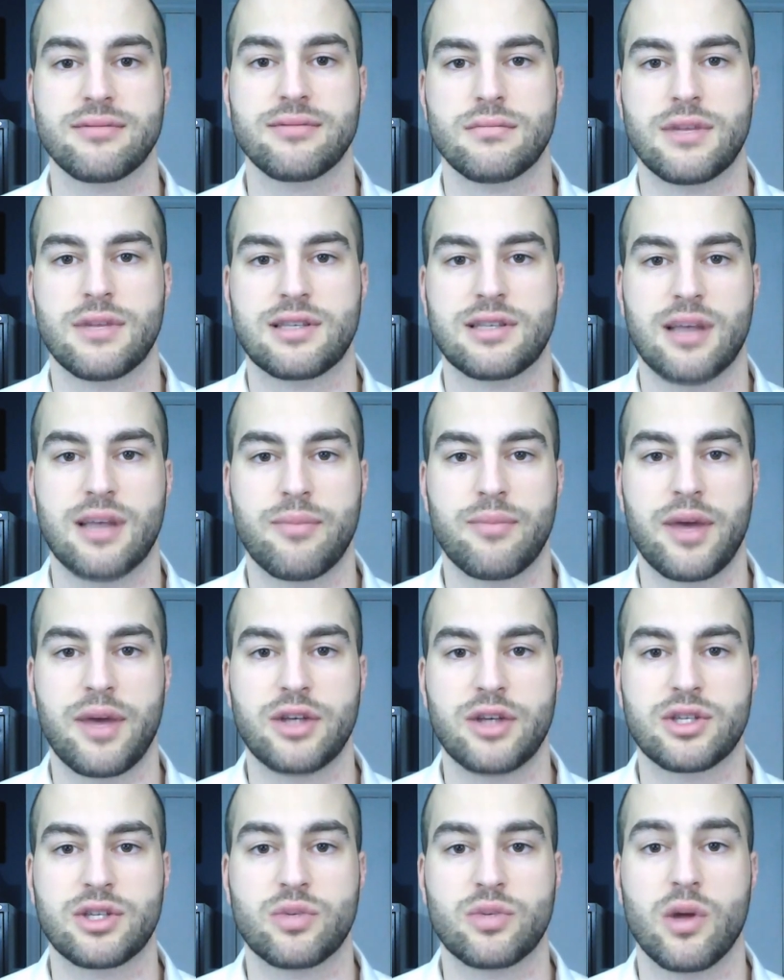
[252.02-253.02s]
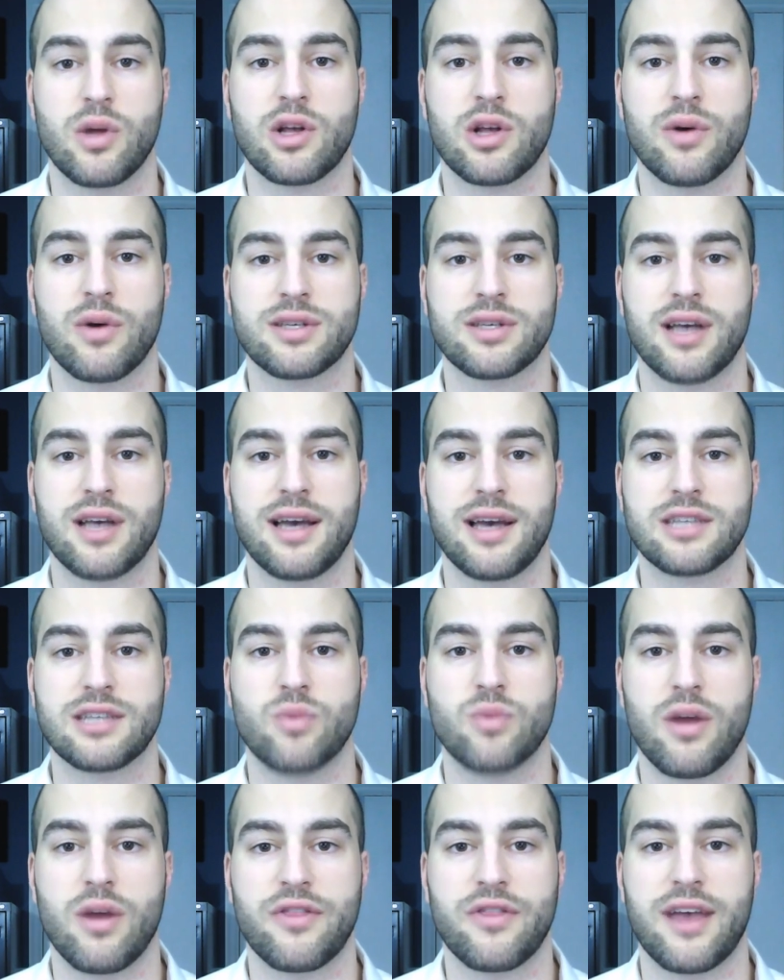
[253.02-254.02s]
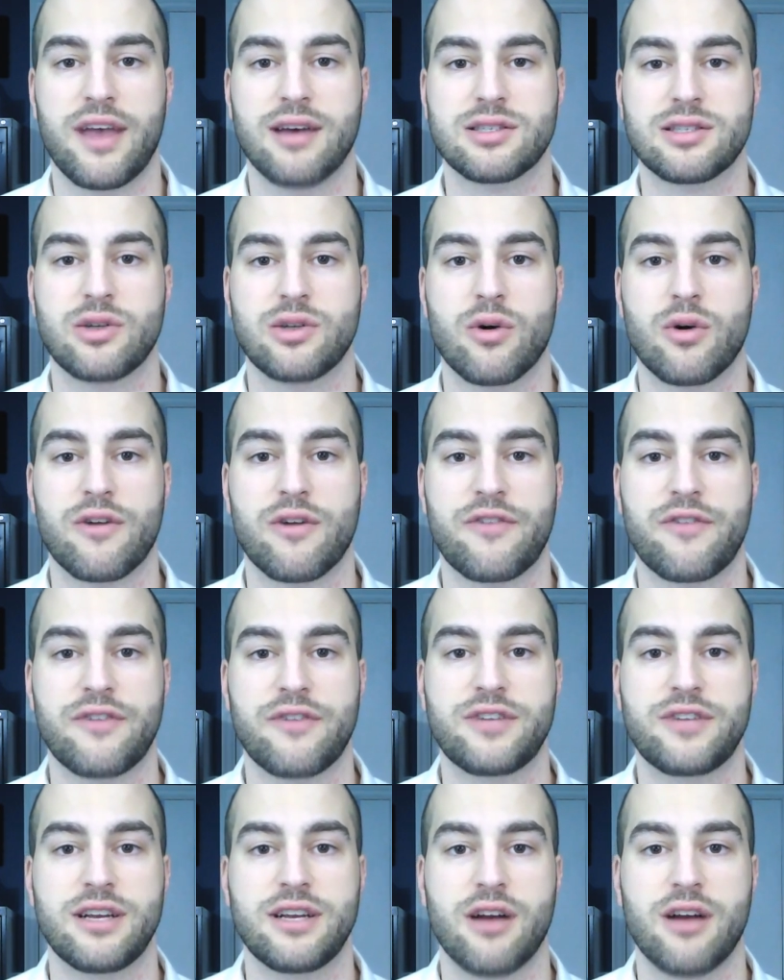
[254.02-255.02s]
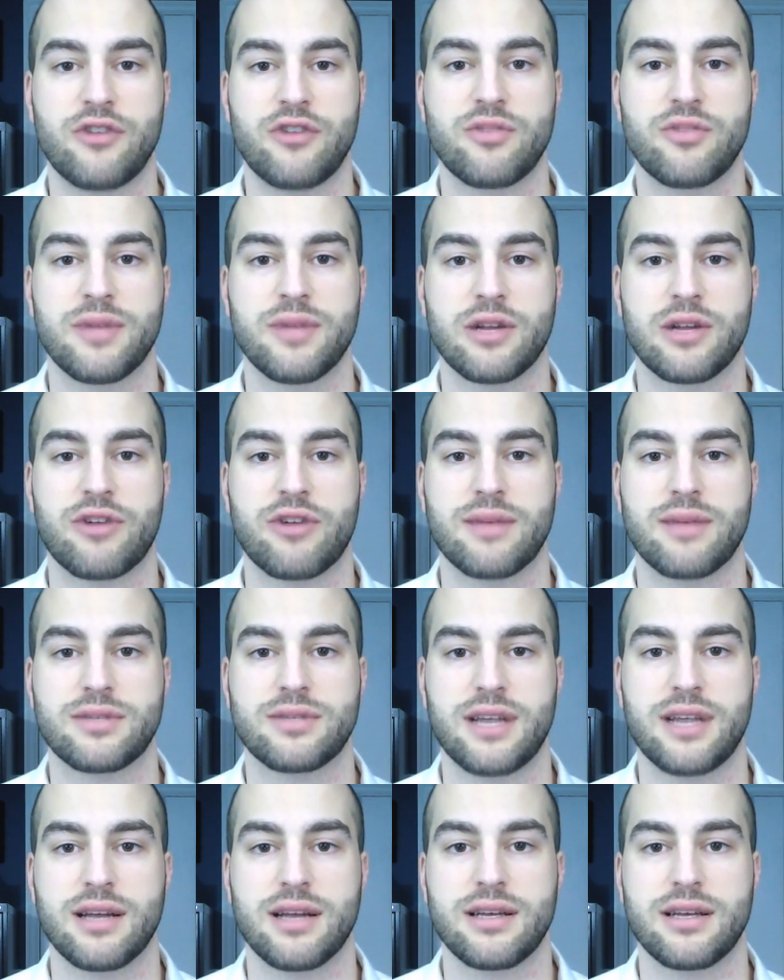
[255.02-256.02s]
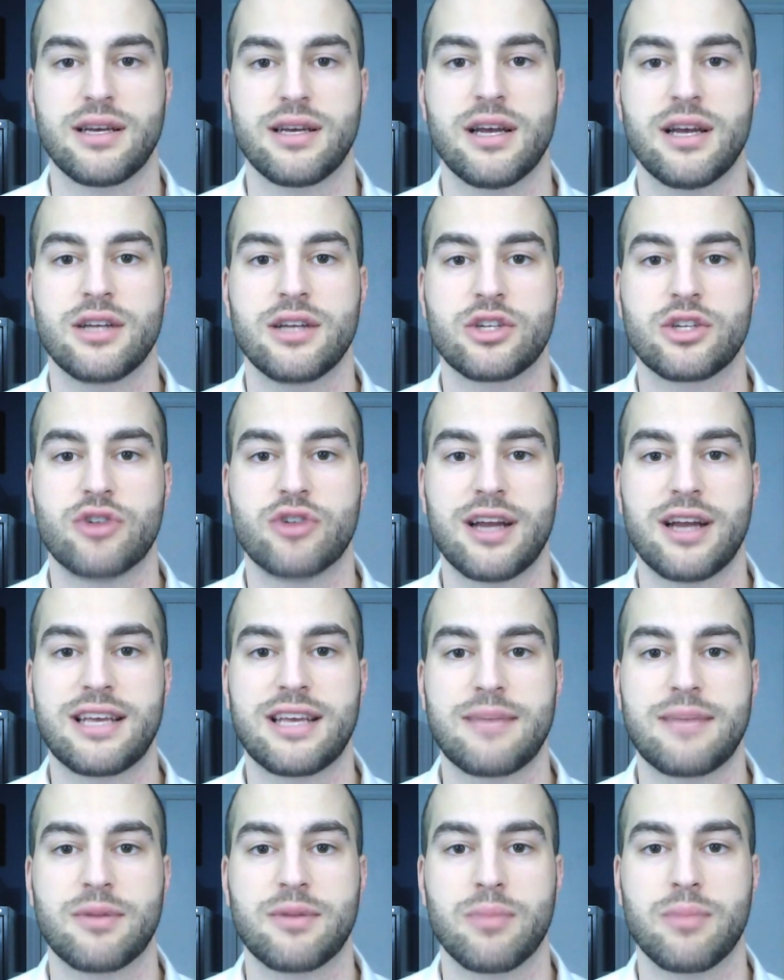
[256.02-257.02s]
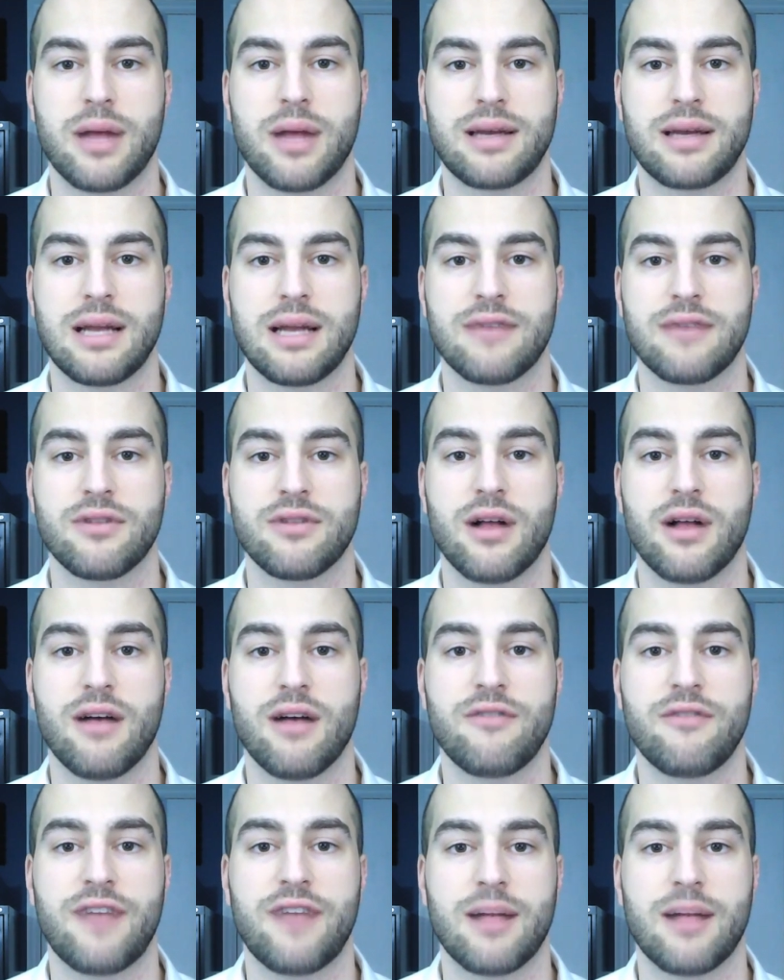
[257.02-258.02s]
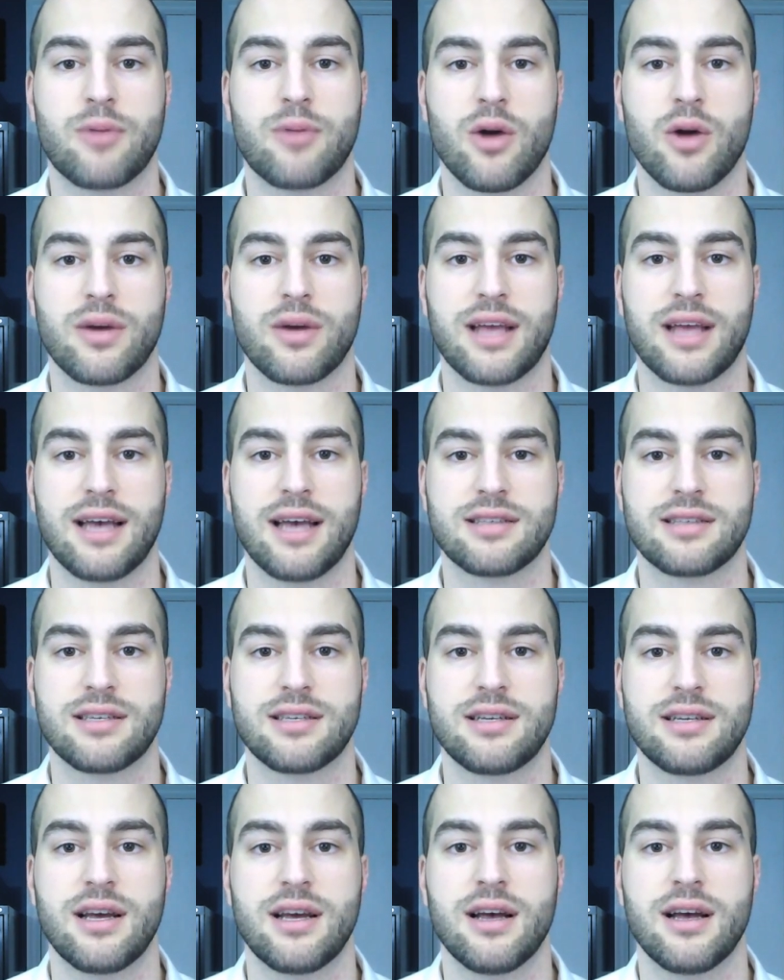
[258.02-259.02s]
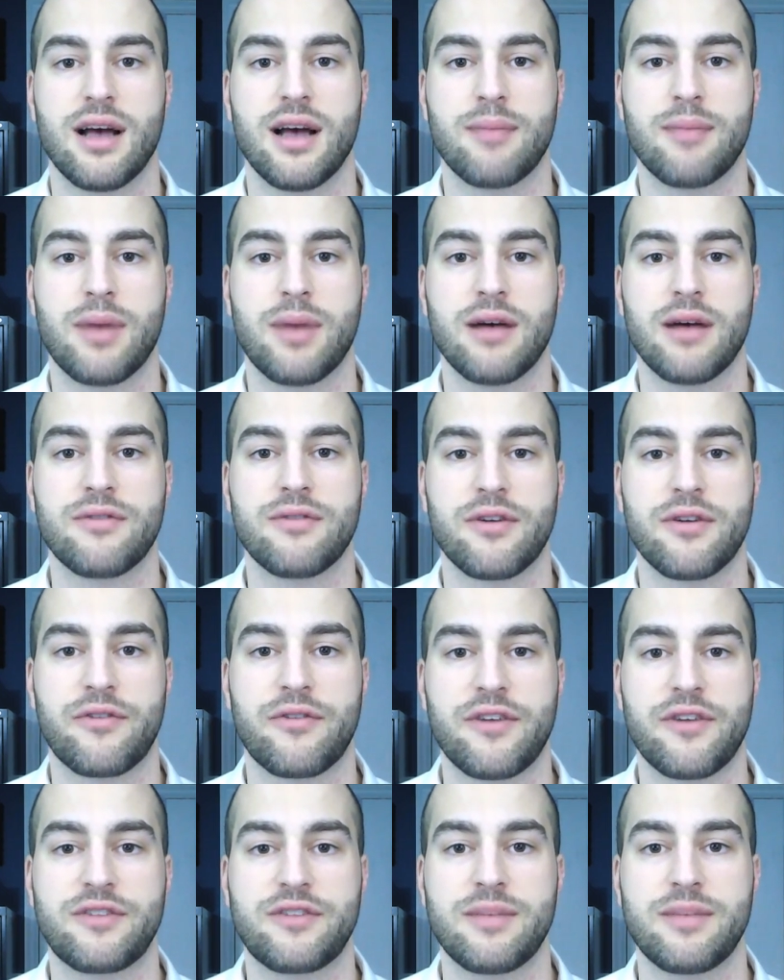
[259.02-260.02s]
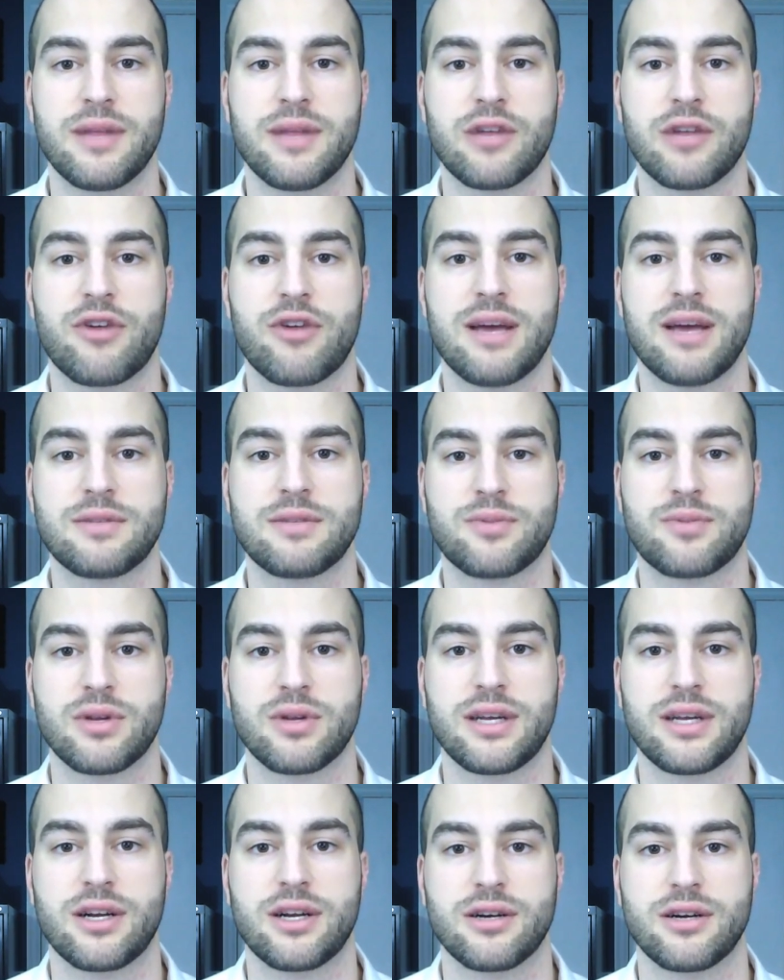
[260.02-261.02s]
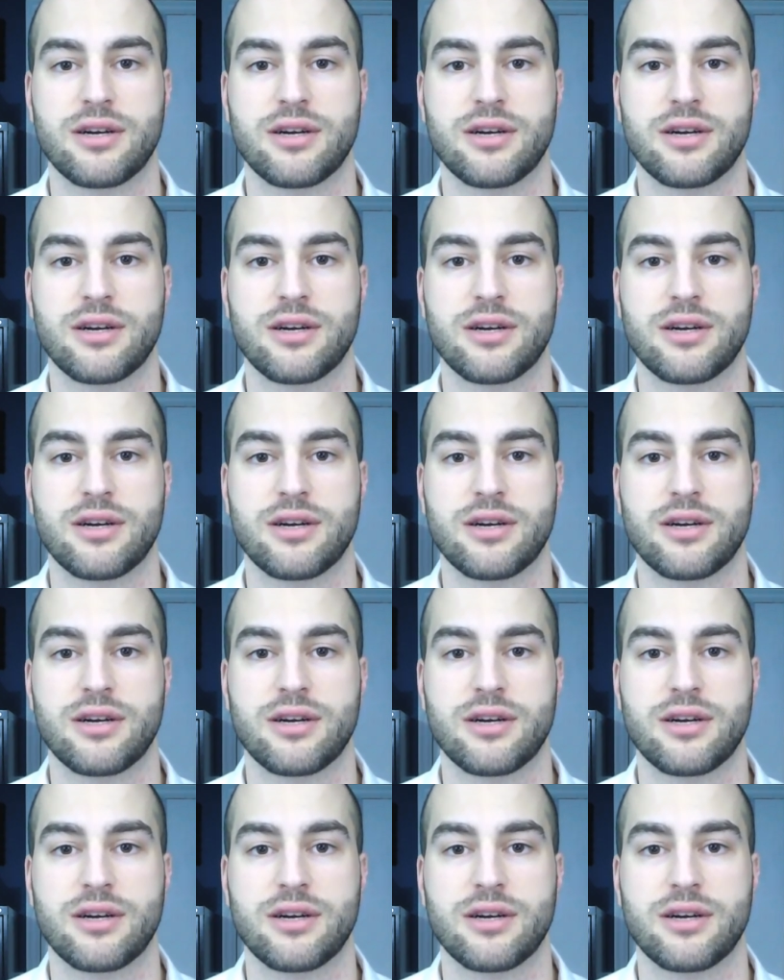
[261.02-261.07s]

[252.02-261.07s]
Some patients will go as high as 1,000 or 1,500 milligrams daily to try to keep the blood level of valproic acid above 50 milligrams per liter.